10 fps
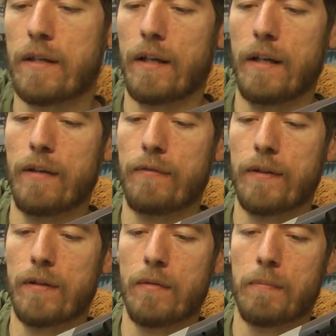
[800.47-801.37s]
You can lift
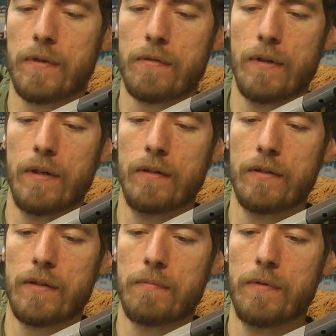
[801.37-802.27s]
it up as well.
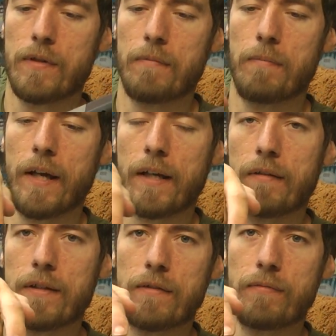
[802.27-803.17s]
Just push it back
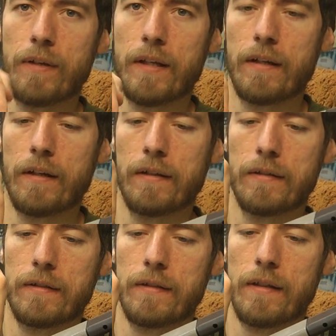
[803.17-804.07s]
with your finger
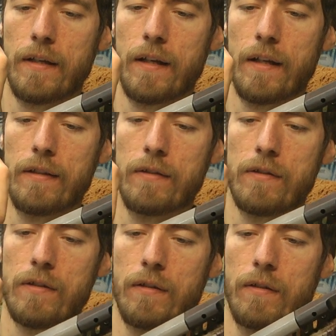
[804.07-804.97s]
and
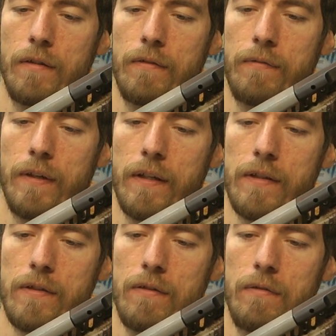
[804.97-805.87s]
use your other
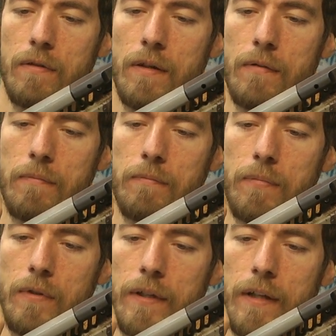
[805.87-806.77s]
fingers to
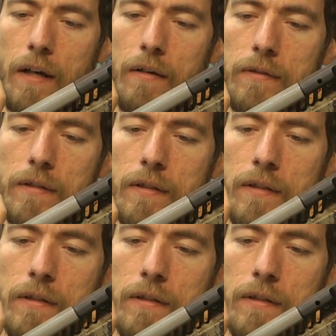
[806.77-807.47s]
pull it out.